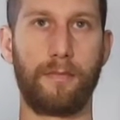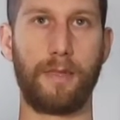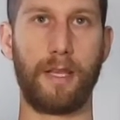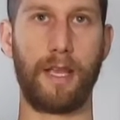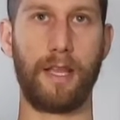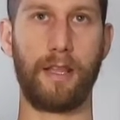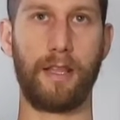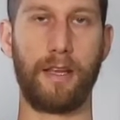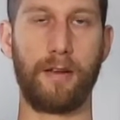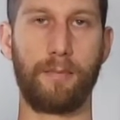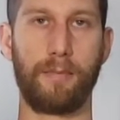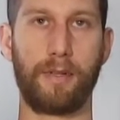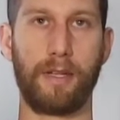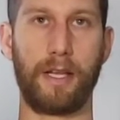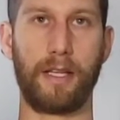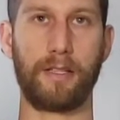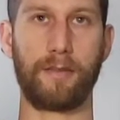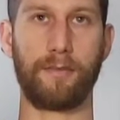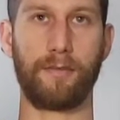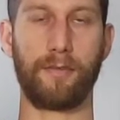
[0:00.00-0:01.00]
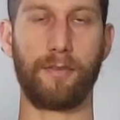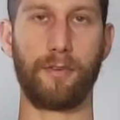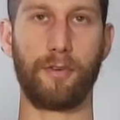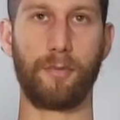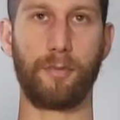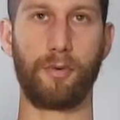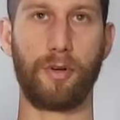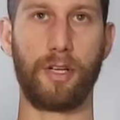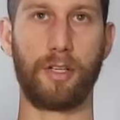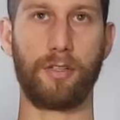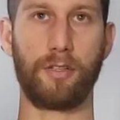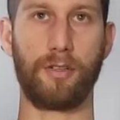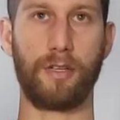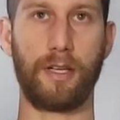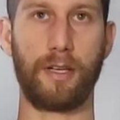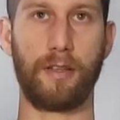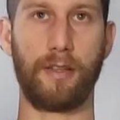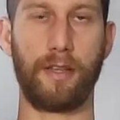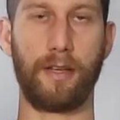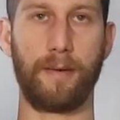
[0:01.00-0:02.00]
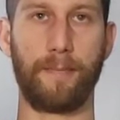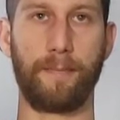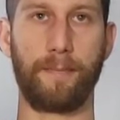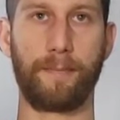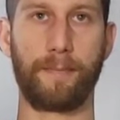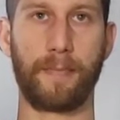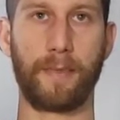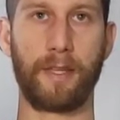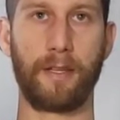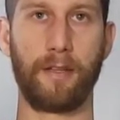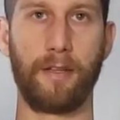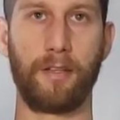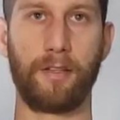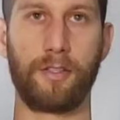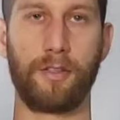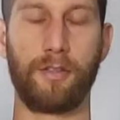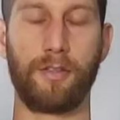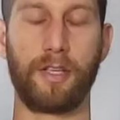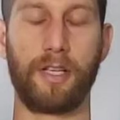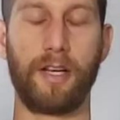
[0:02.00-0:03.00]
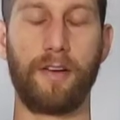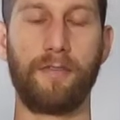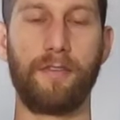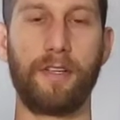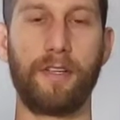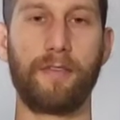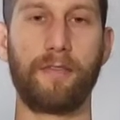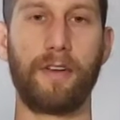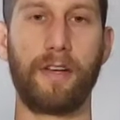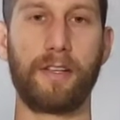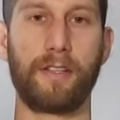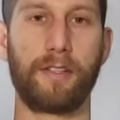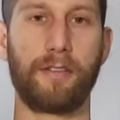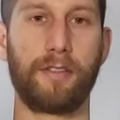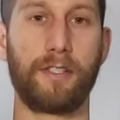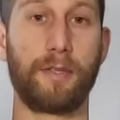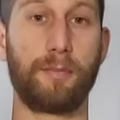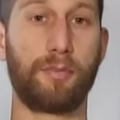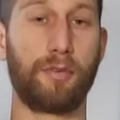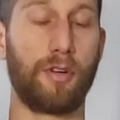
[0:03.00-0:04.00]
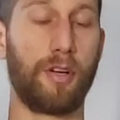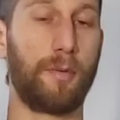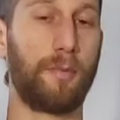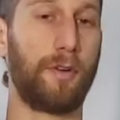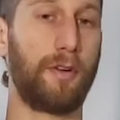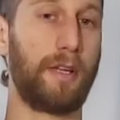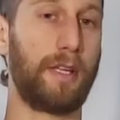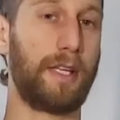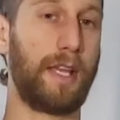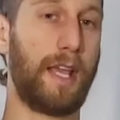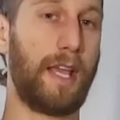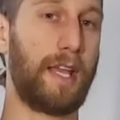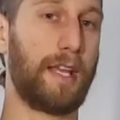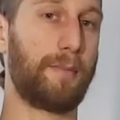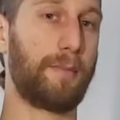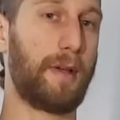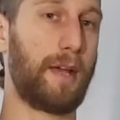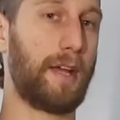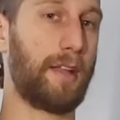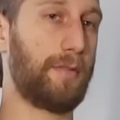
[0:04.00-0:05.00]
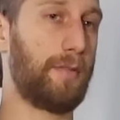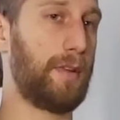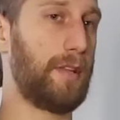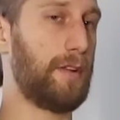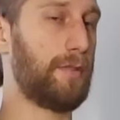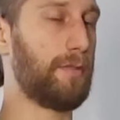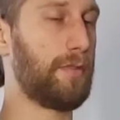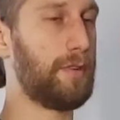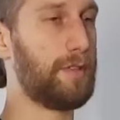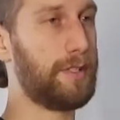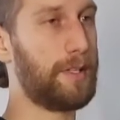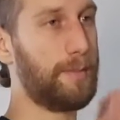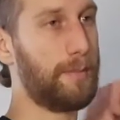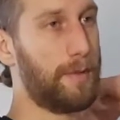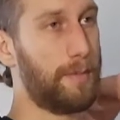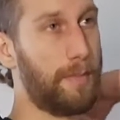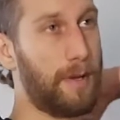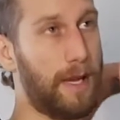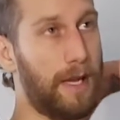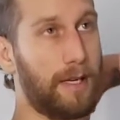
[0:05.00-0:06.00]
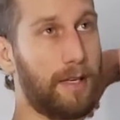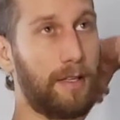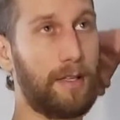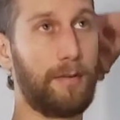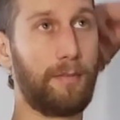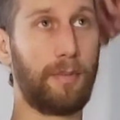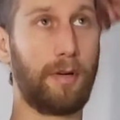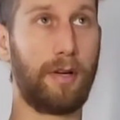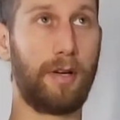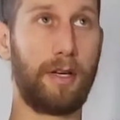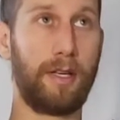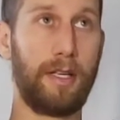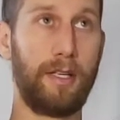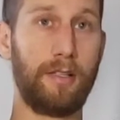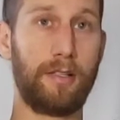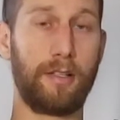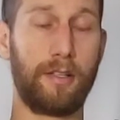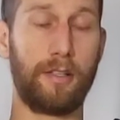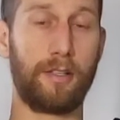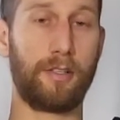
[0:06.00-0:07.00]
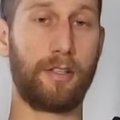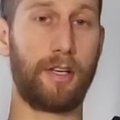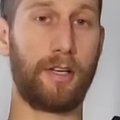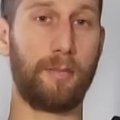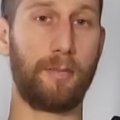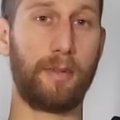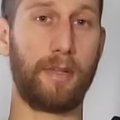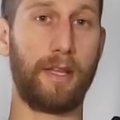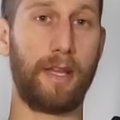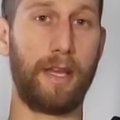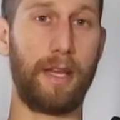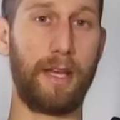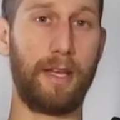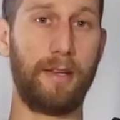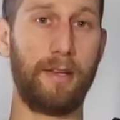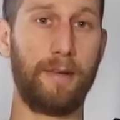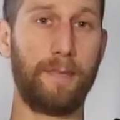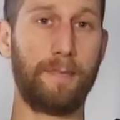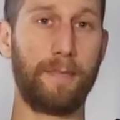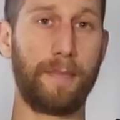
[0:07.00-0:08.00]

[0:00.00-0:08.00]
And then apply some firm pressure down there. So the governing vessel is the primary yang pathway that runs up the back of the body to the top of the head.